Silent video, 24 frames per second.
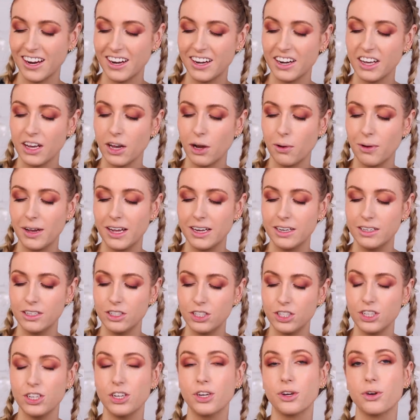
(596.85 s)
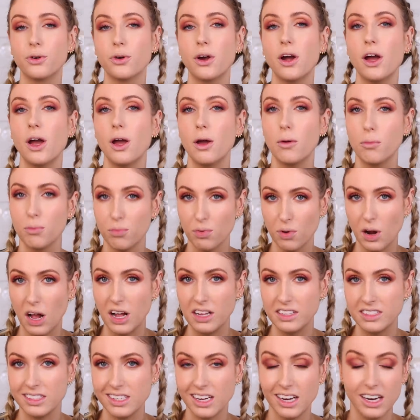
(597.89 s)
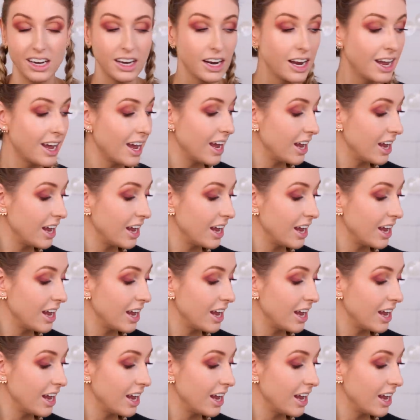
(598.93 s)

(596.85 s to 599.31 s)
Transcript: I'm gonna go into bronzer.